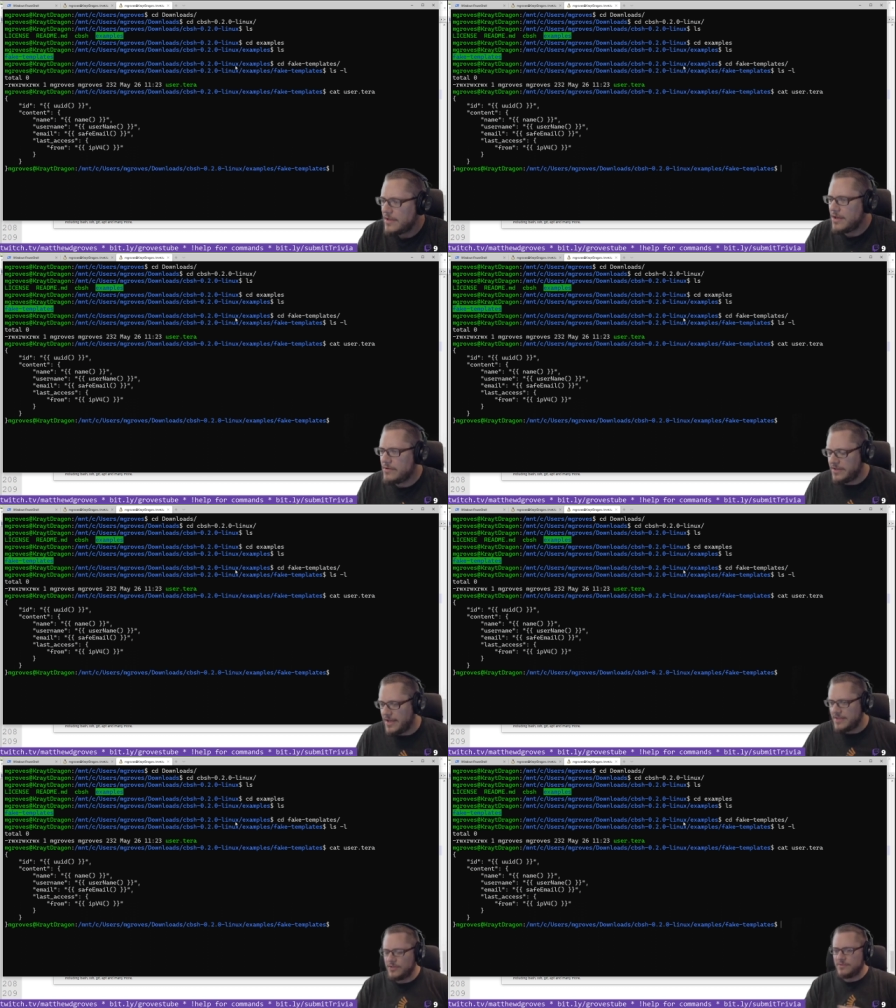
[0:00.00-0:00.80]

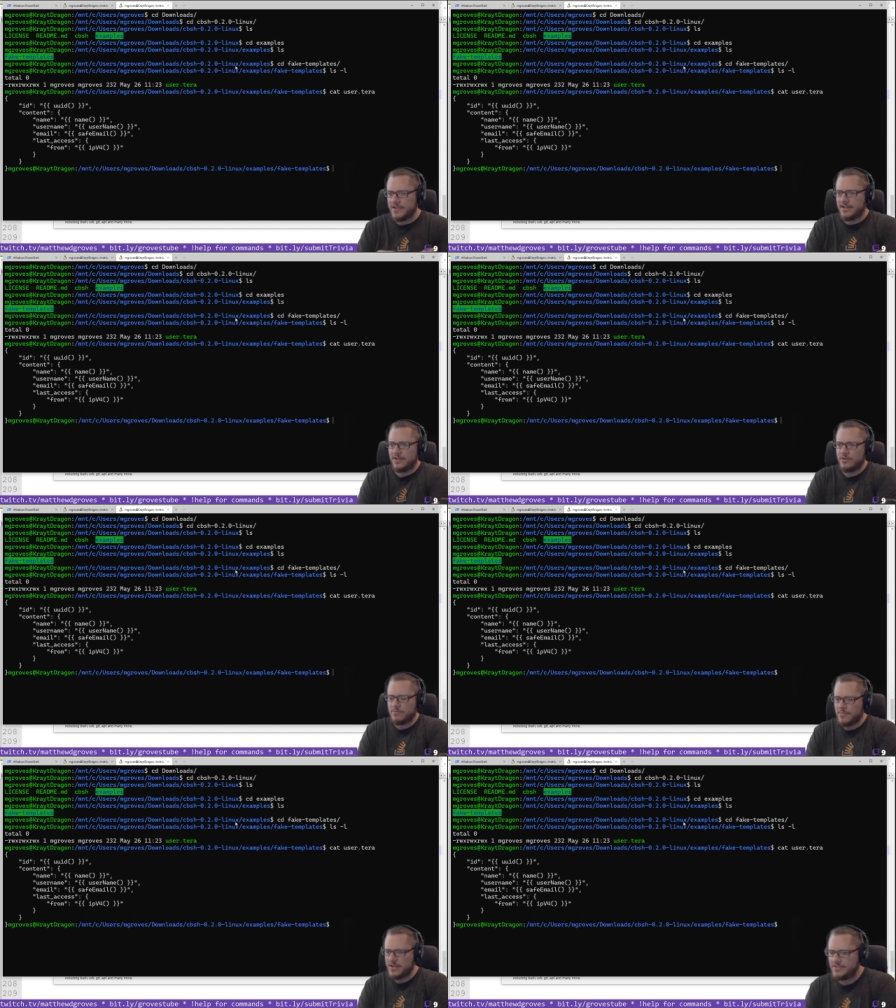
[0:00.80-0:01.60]
Okay, so it's like a little
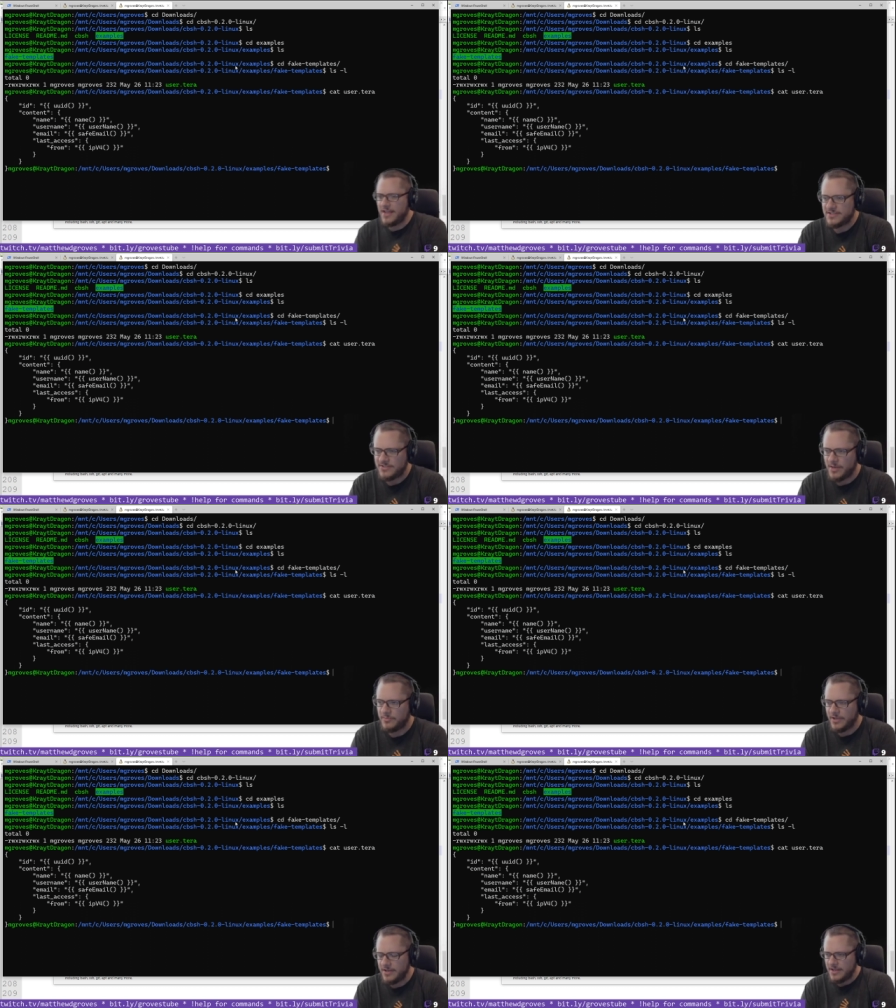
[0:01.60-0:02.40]
mustache
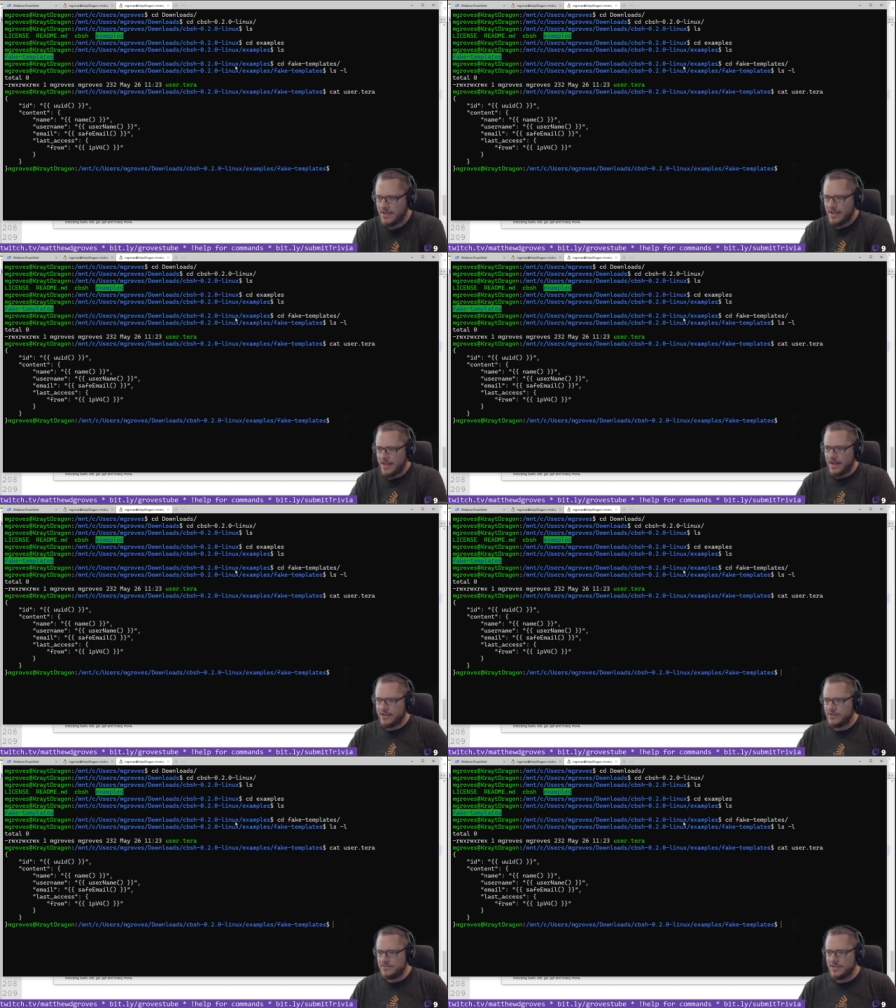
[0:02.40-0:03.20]
template, and I
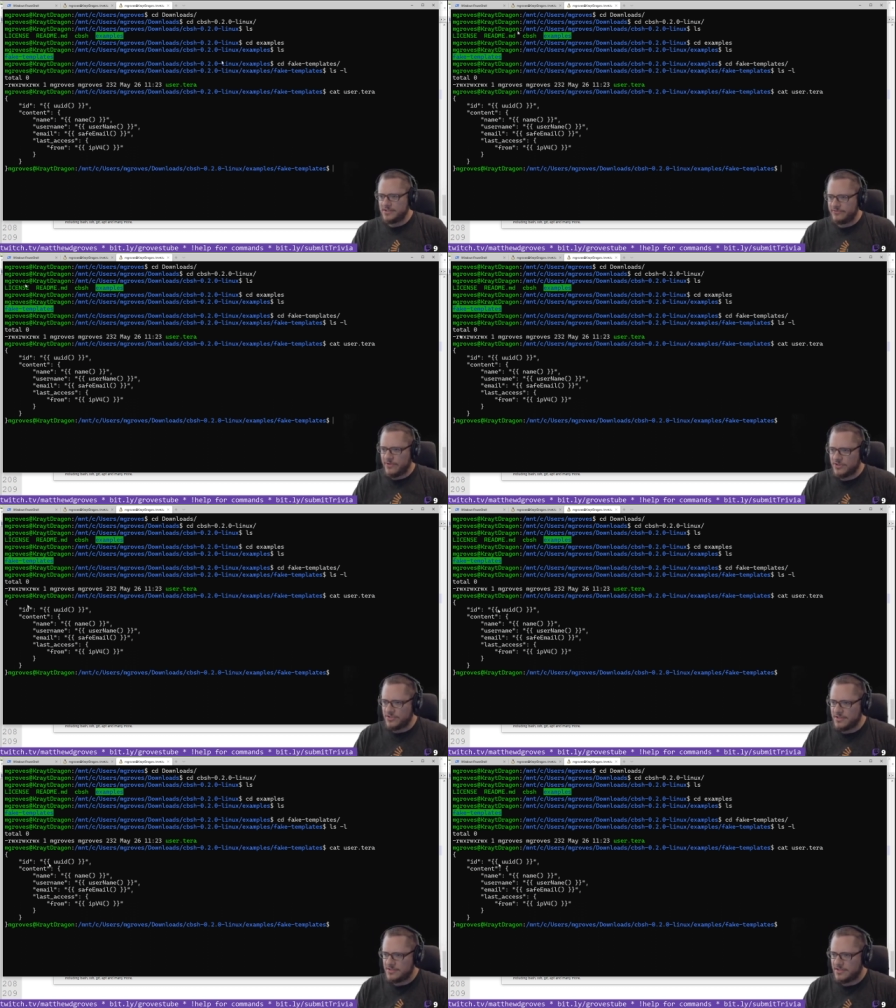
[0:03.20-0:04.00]
can use these
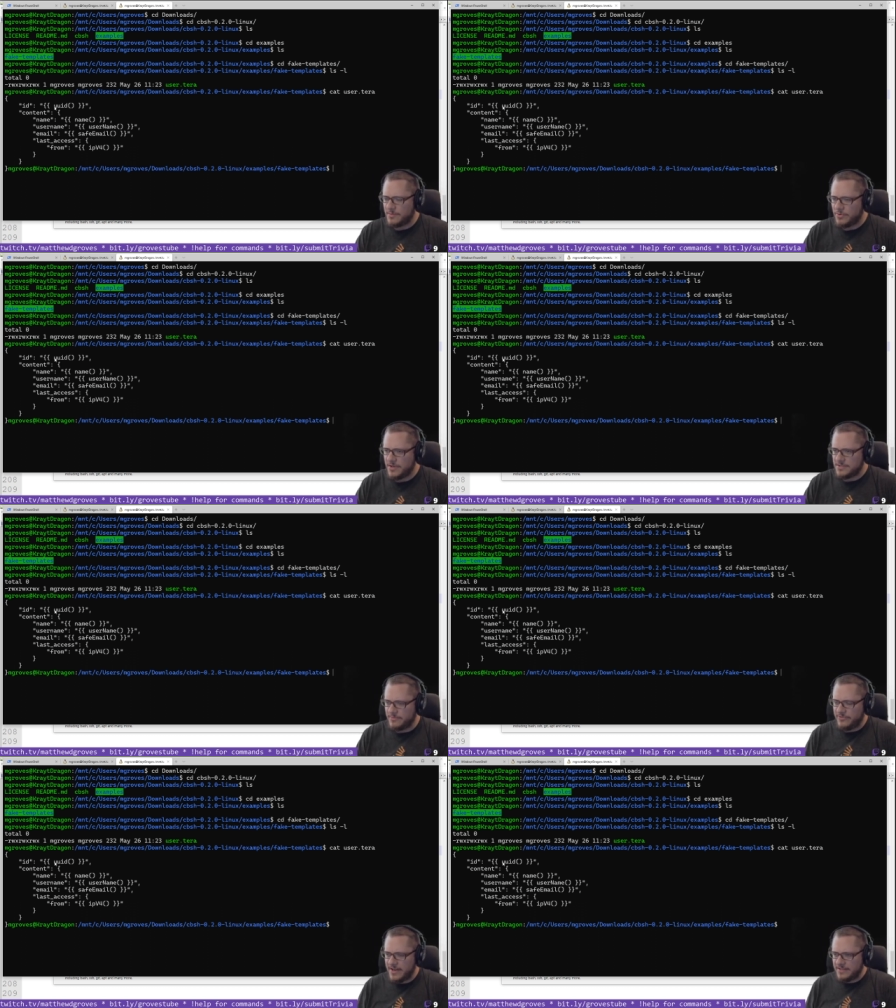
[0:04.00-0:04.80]
functions that put in
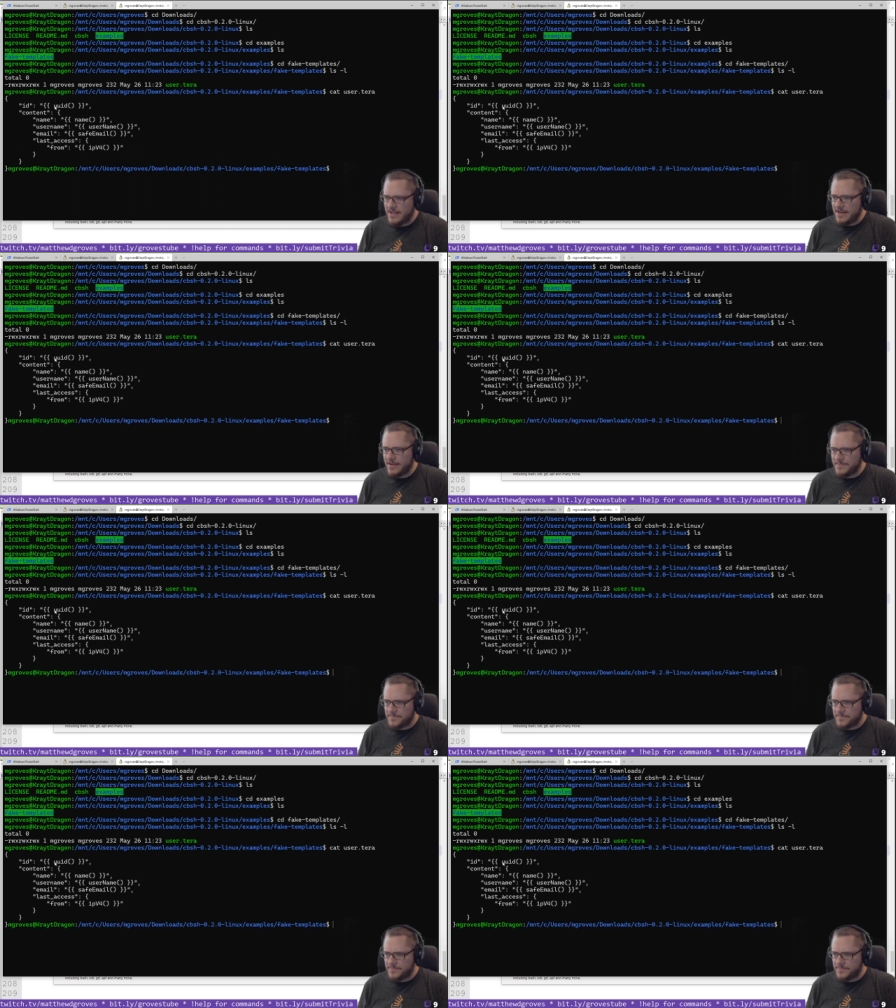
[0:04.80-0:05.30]
some fake data.